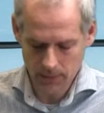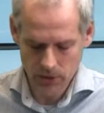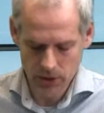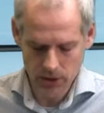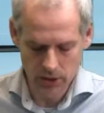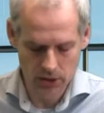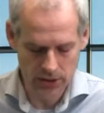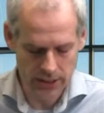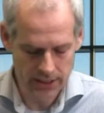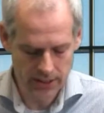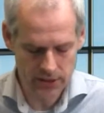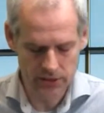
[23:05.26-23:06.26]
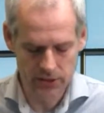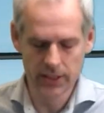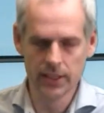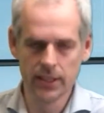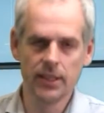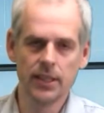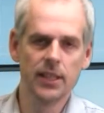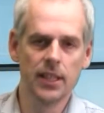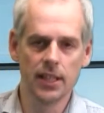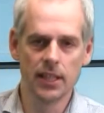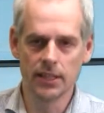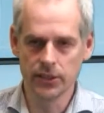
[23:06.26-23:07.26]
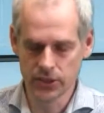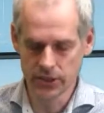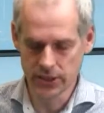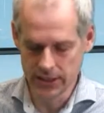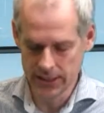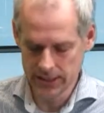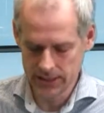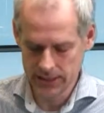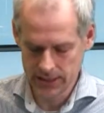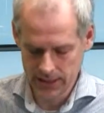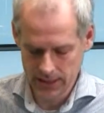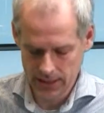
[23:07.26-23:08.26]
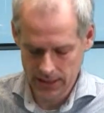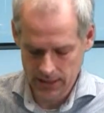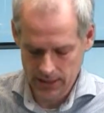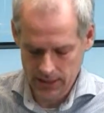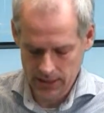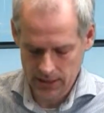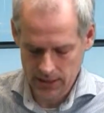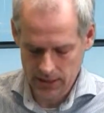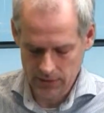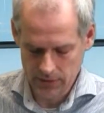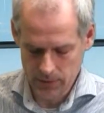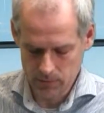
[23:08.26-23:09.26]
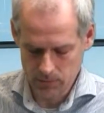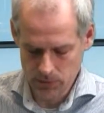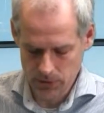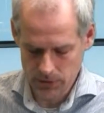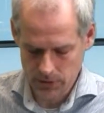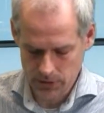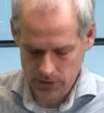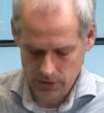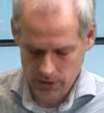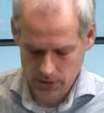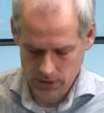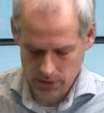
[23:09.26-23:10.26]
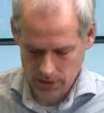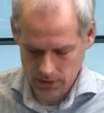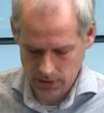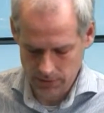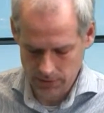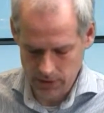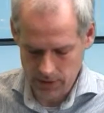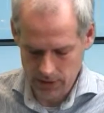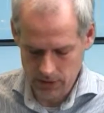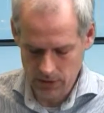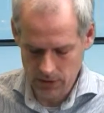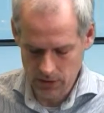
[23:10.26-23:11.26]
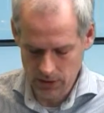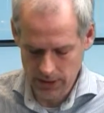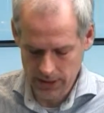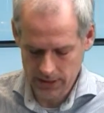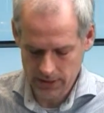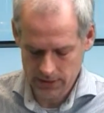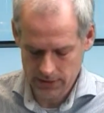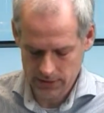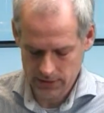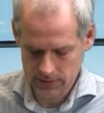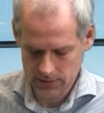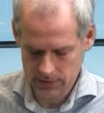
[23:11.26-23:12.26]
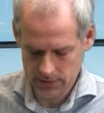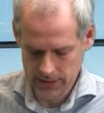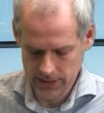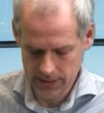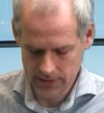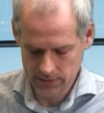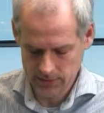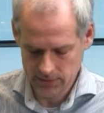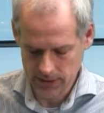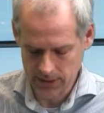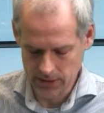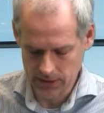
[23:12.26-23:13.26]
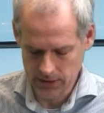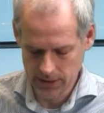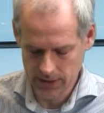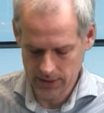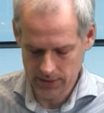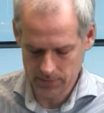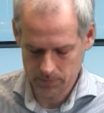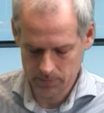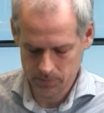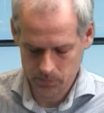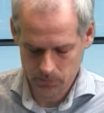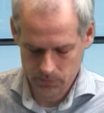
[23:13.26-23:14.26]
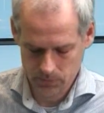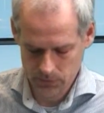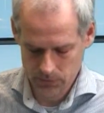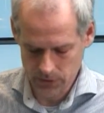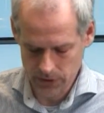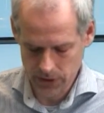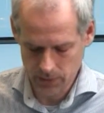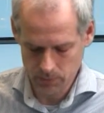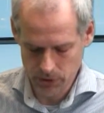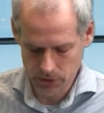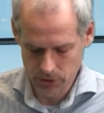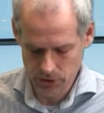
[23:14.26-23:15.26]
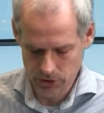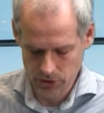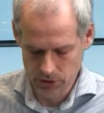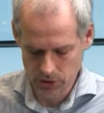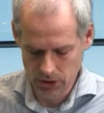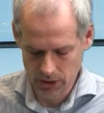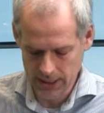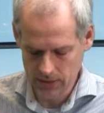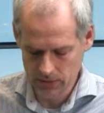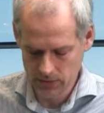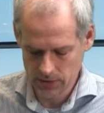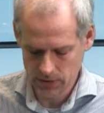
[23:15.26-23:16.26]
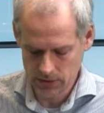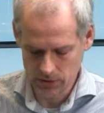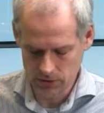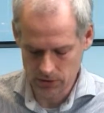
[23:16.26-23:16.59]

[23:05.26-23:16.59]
logged in, so then you see this. If I click on login, then you can, for example, use your Google account to